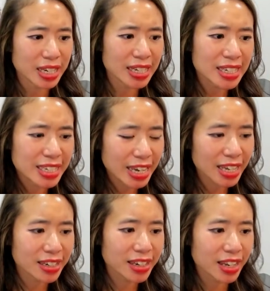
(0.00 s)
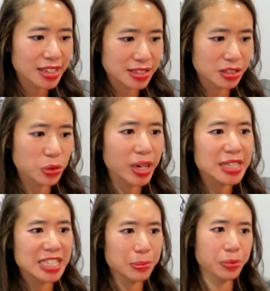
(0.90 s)
And again, it's quite
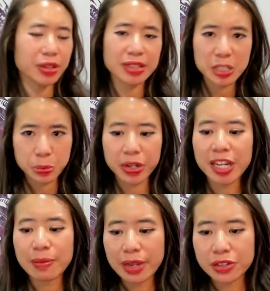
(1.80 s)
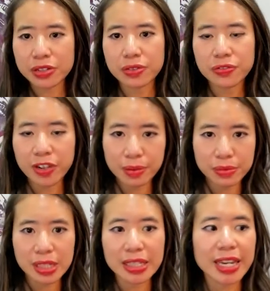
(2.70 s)
separate, the spring animation, from
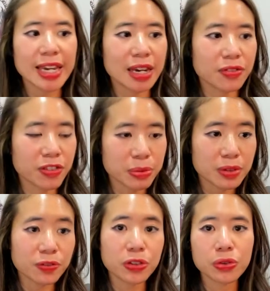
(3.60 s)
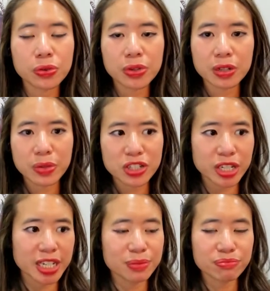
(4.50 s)
the layout, from the view in which
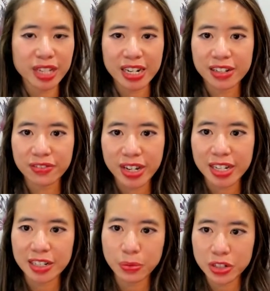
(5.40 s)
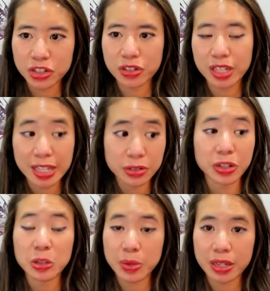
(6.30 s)
I kind of defined, in which it's
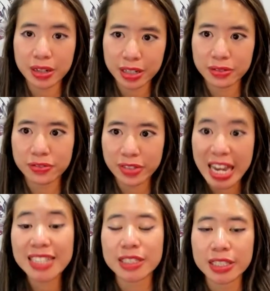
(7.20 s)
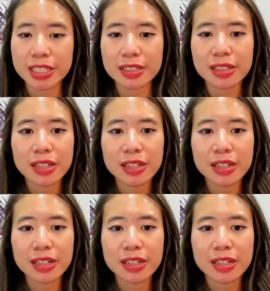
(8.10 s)
going to be kind of acting on.